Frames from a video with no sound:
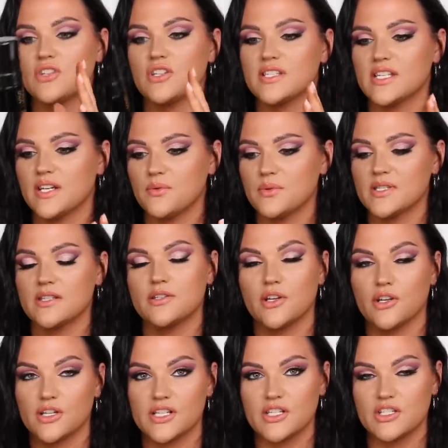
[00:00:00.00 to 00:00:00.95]
She said it was the
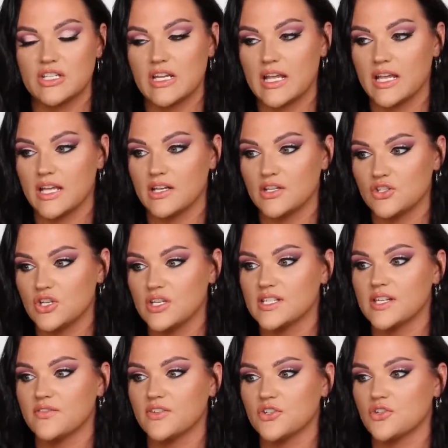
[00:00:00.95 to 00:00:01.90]
darkest tan
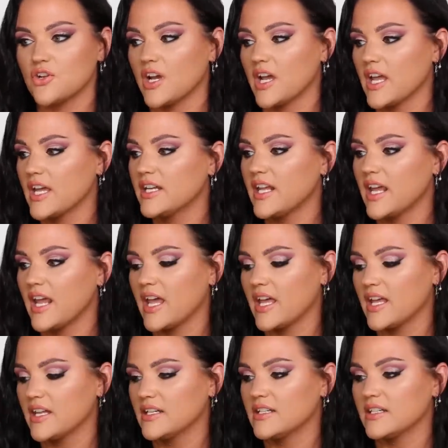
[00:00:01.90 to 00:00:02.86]
she's ever tried,
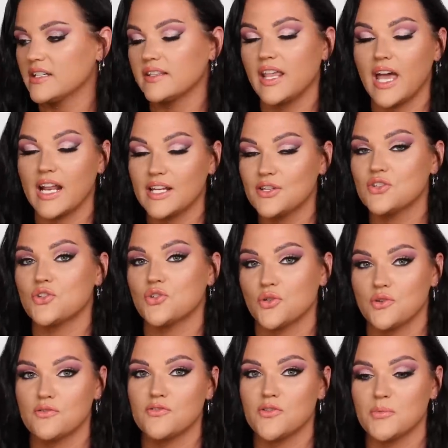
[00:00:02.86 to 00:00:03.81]
and that is
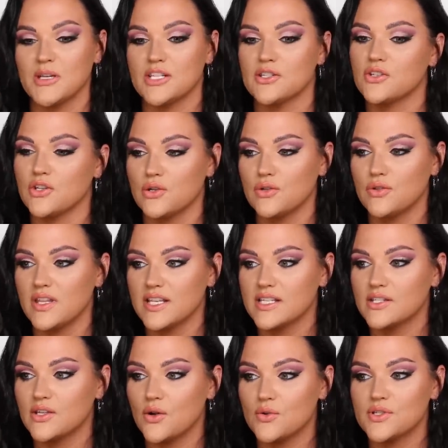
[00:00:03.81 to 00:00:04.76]
true for me too.
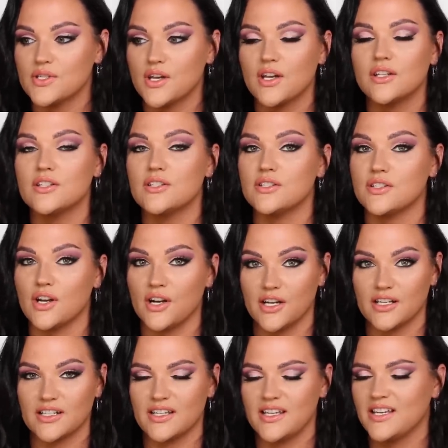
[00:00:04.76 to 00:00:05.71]
This goes on
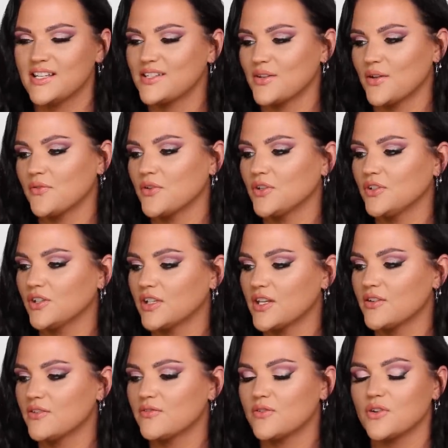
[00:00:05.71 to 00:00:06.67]
dark. So if you're
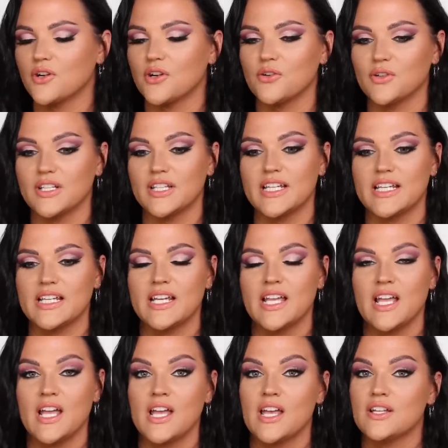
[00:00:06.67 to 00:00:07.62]
looking for a really
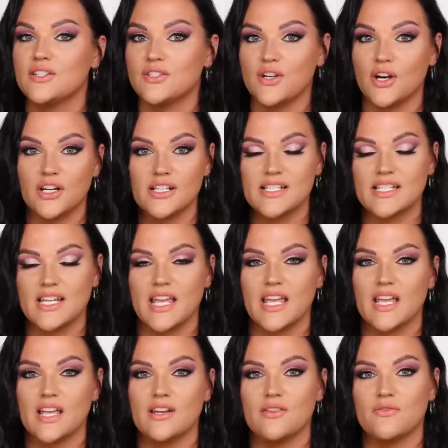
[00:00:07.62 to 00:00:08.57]
dark
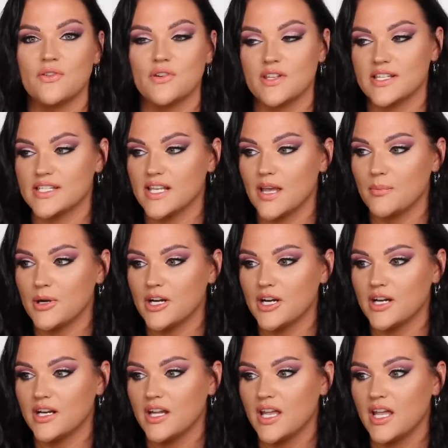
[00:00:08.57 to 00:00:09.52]
tan for the
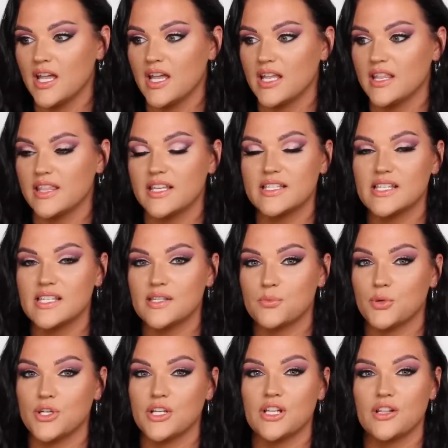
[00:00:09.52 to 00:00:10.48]
summer, this is
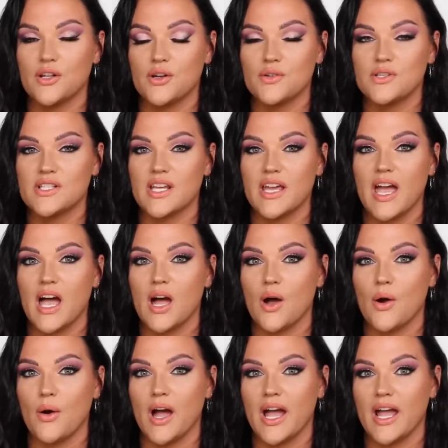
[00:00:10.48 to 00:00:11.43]
pretty close to
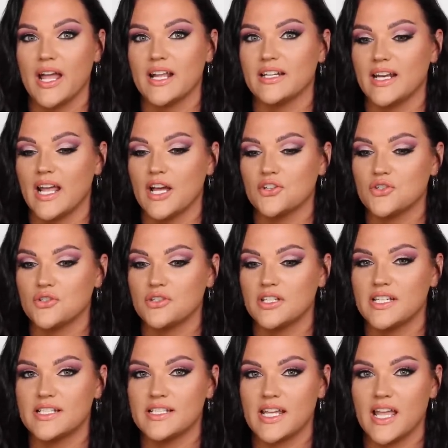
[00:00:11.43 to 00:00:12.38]
how I
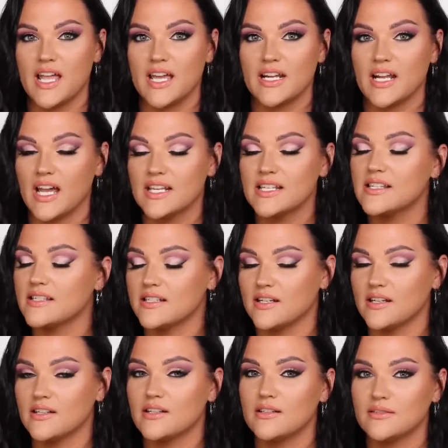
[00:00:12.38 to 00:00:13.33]
naturally tan. I
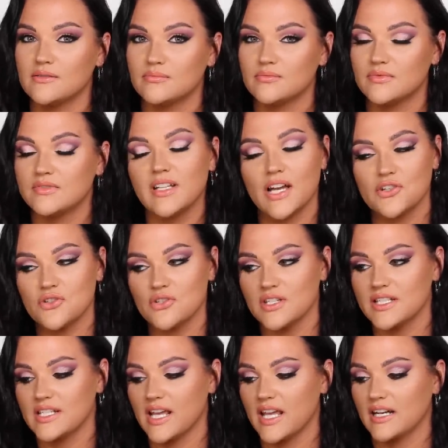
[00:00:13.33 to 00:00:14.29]
still
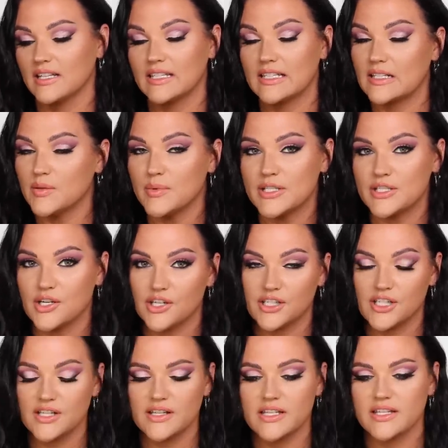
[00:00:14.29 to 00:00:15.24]
naturally tan a little bit
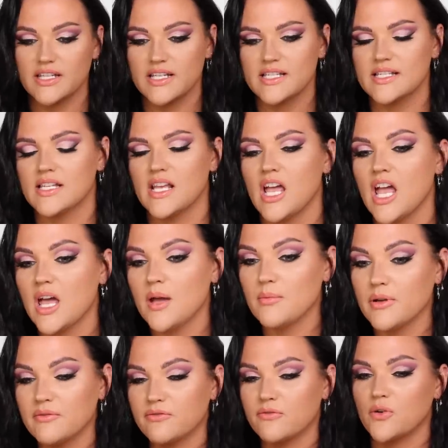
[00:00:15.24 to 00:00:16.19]
darker than this,
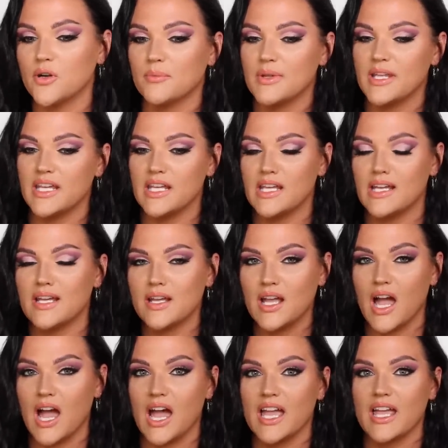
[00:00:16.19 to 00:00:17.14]
but for me,
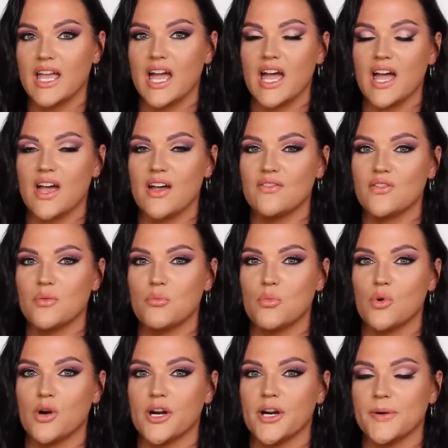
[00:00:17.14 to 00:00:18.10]
I have a
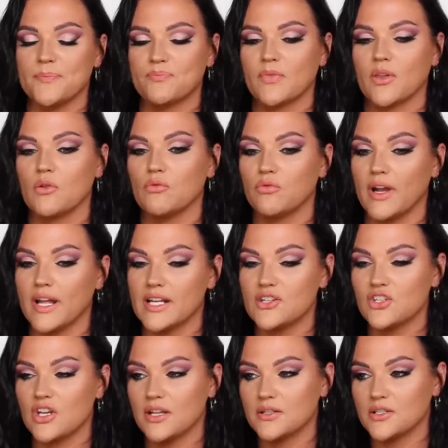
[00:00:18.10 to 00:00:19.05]
more
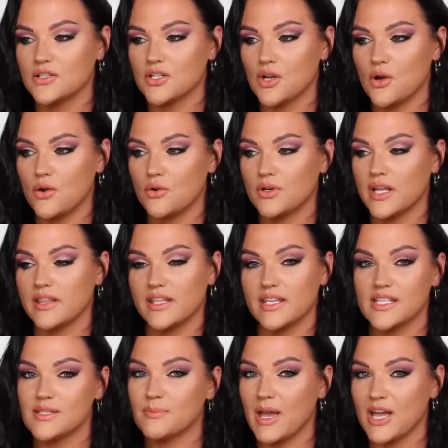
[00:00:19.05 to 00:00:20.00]
reddish undertone, and
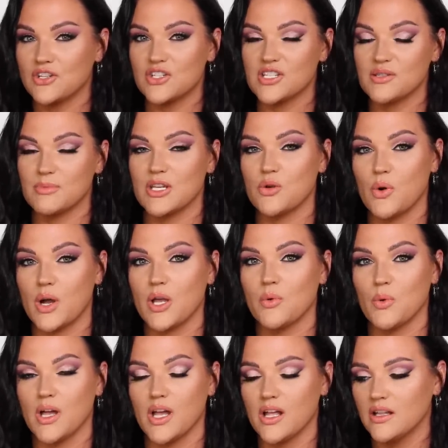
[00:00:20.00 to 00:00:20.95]
this matches me quite
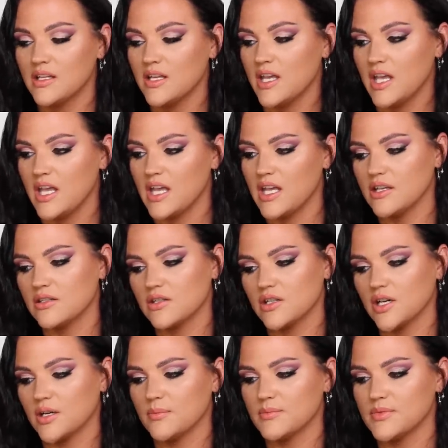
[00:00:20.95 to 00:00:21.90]
well in
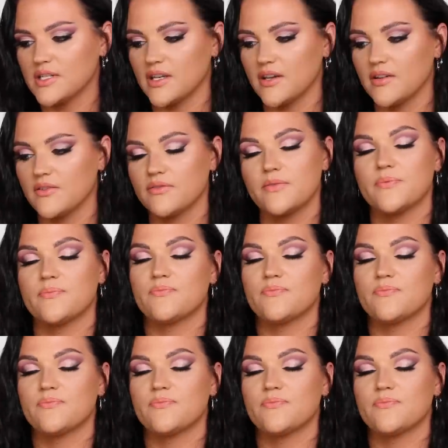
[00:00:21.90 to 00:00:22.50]
terms of